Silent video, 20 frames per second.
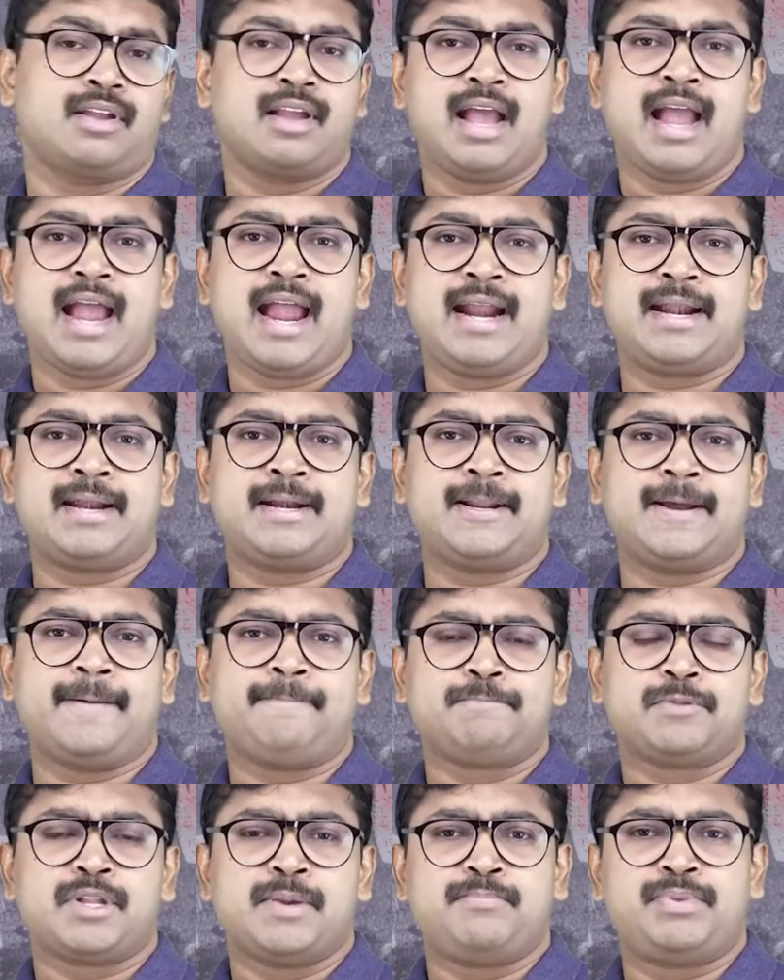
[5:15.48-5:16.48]
And
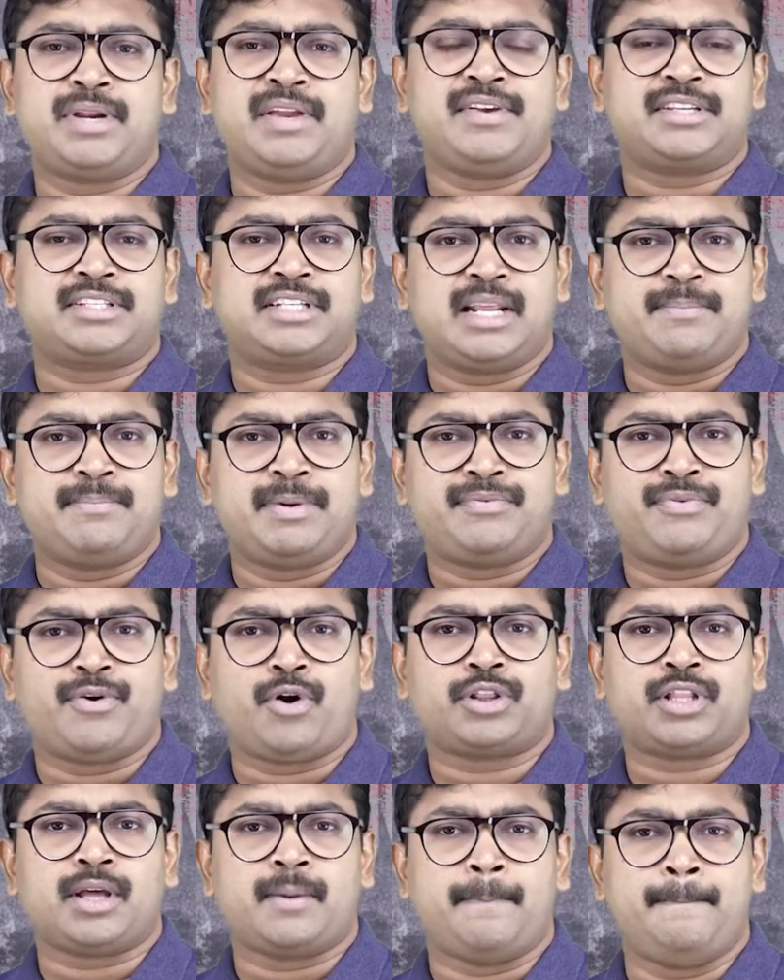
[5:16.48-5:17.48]
previously, before
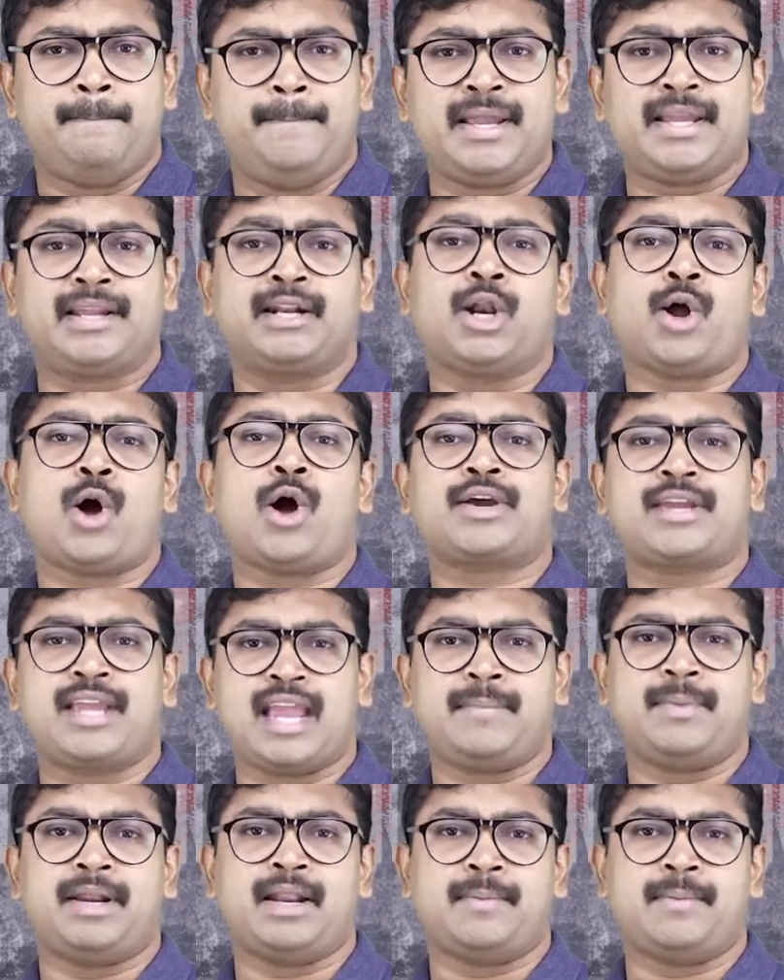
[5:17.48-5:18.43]
the big law came in